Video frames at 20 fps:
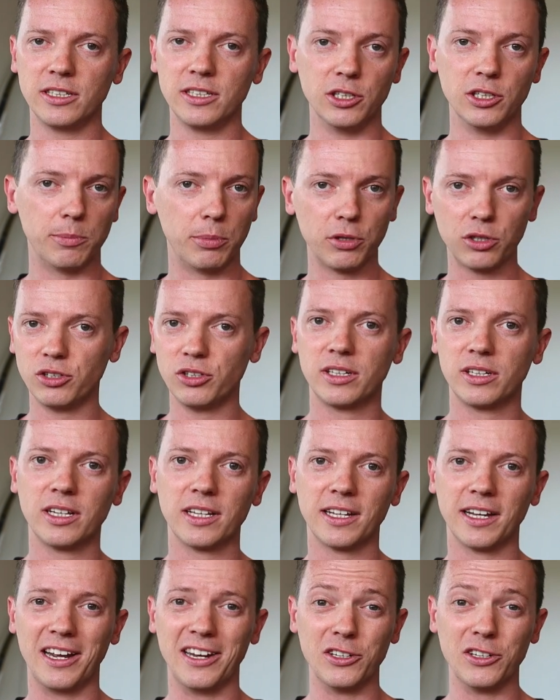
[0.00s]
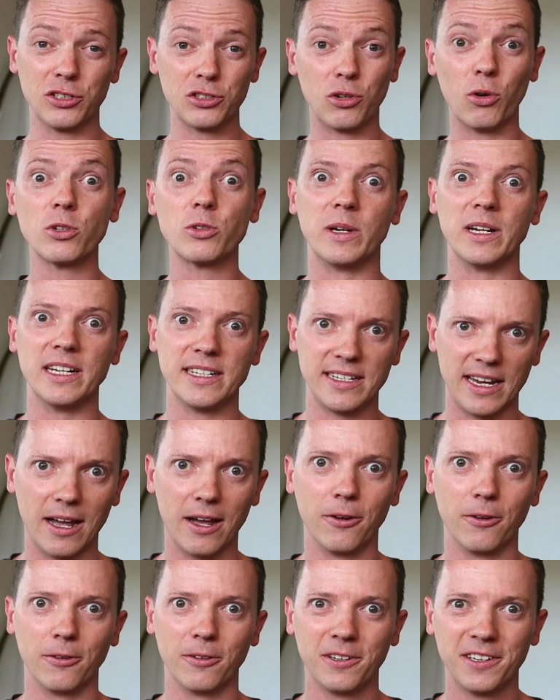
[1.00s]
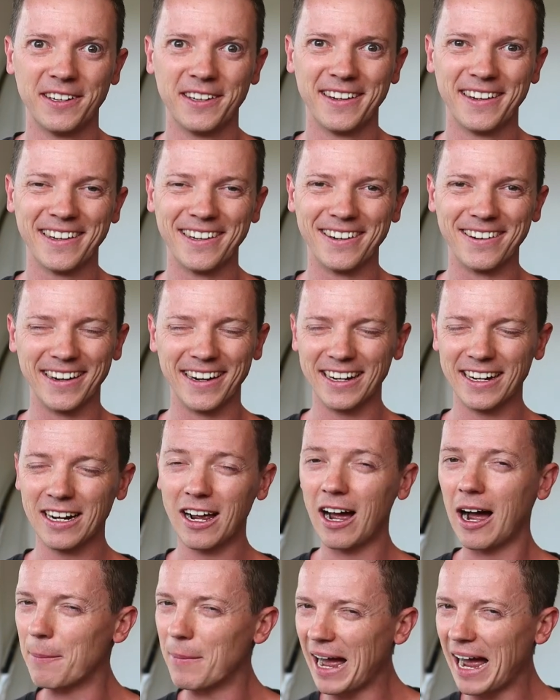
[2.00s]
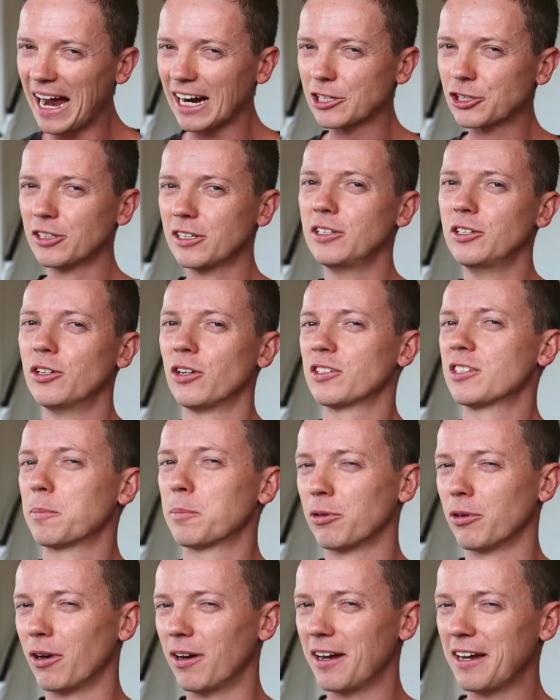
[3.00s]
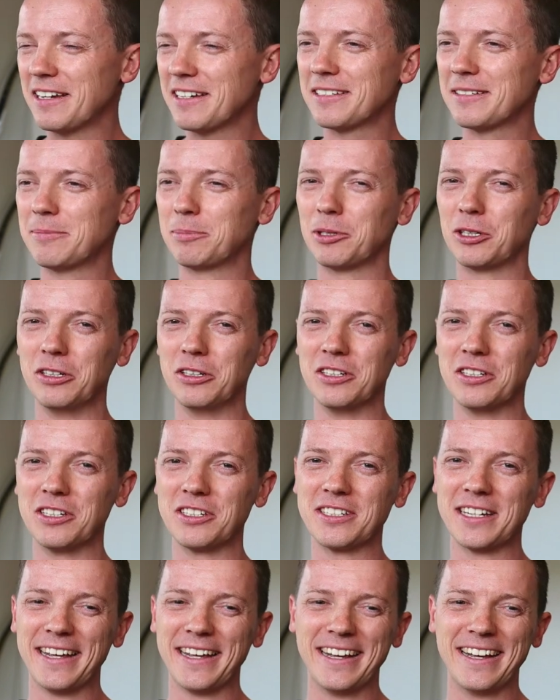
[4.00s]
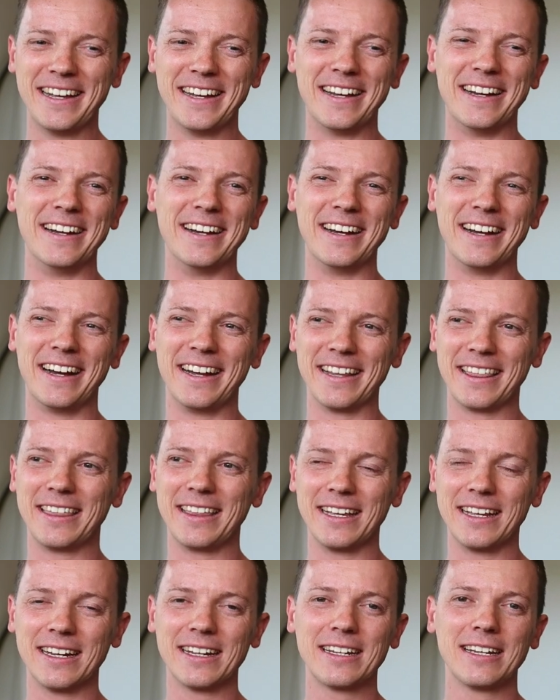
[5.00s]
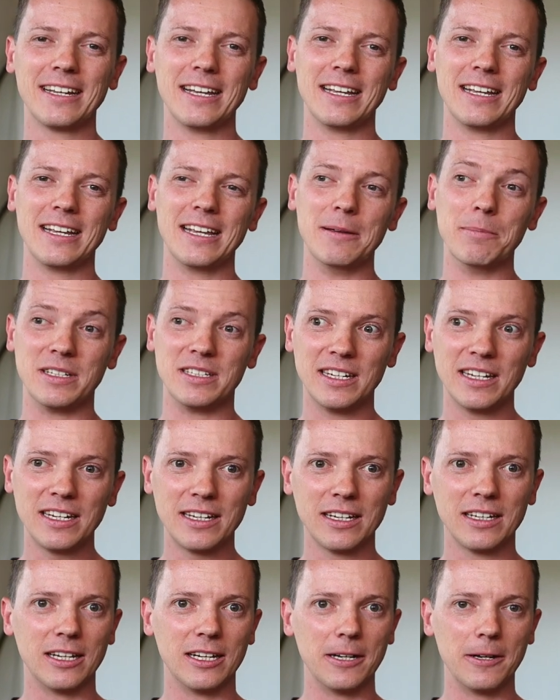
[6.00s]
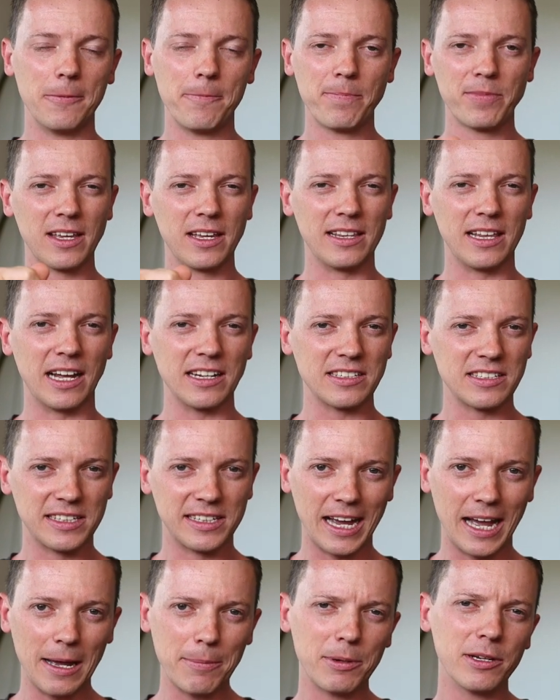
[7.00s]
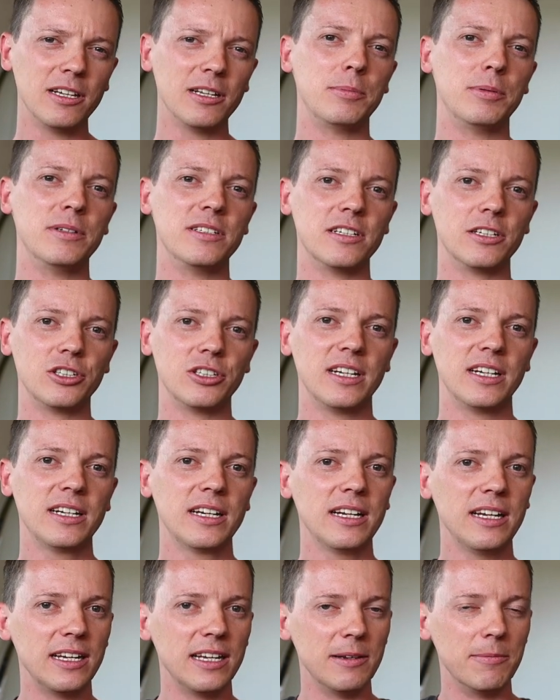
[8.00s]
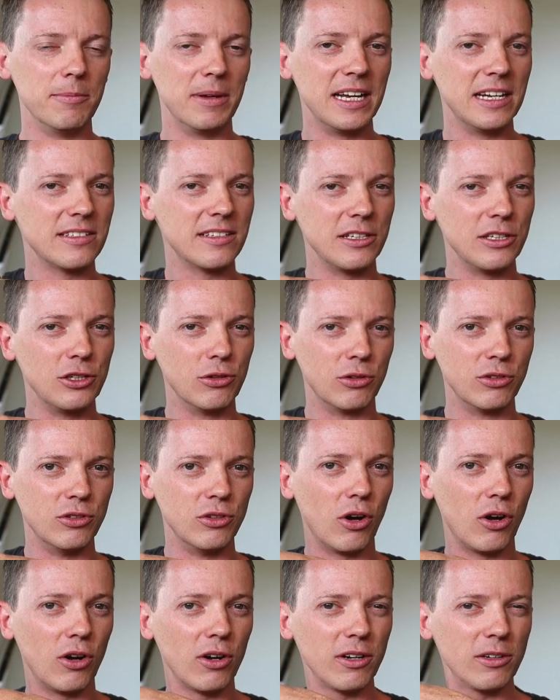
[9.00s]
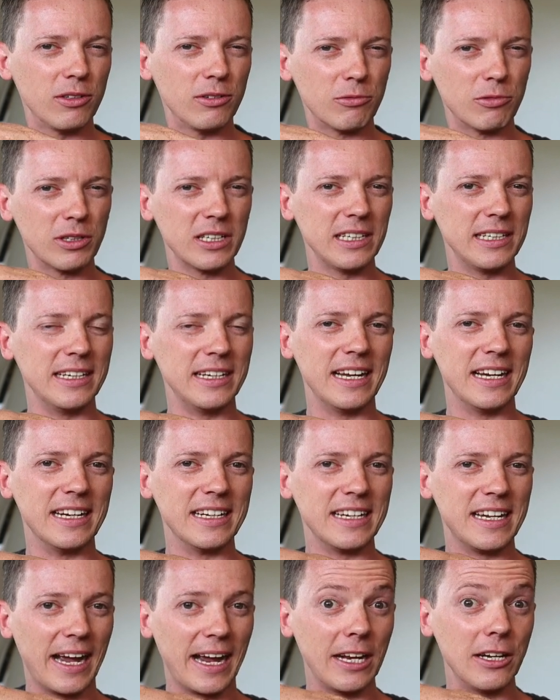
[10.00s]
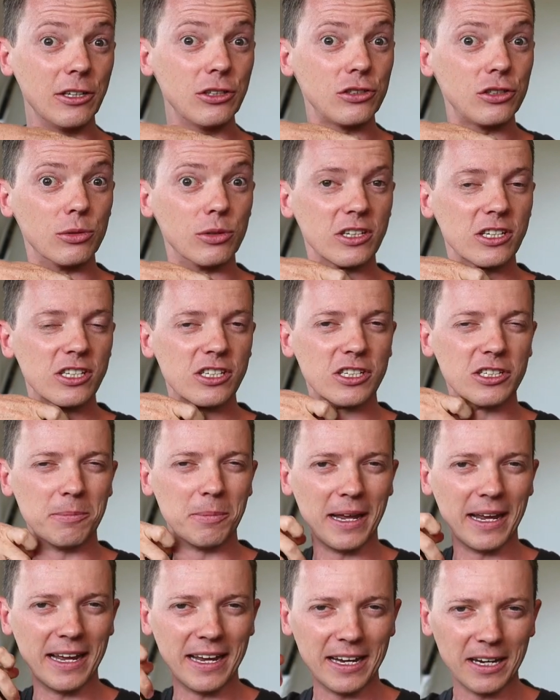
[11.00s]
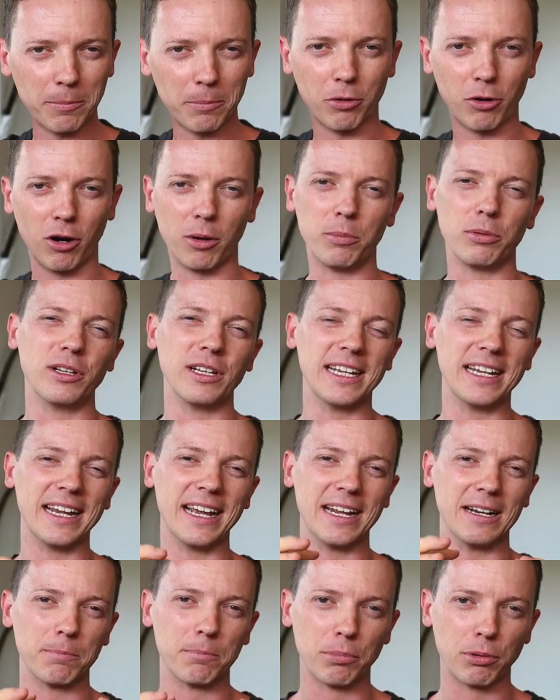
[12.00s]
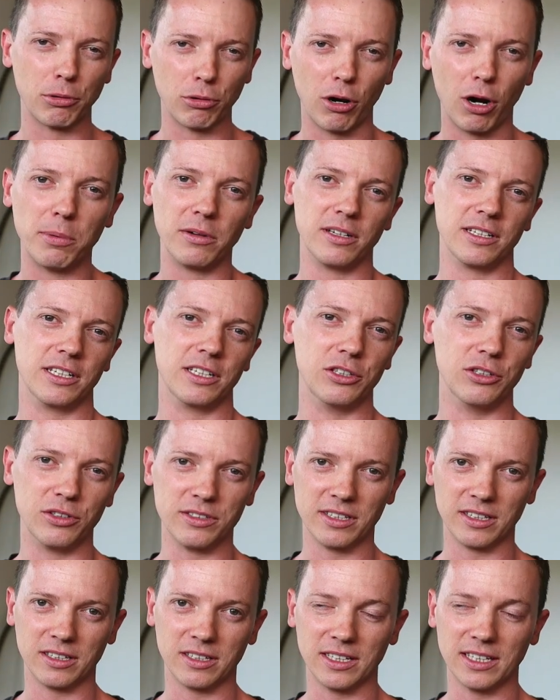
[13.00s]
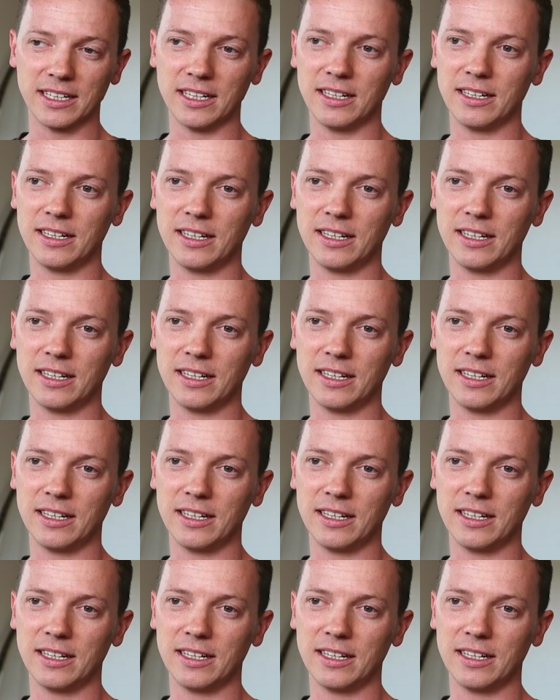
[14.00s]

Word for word: you put on your clicker and your scores went down. All right. I'm actually not surprised because uh, I think in particular, that scapular positioning means that you're not really engaged to expand properly and properly use the clicker.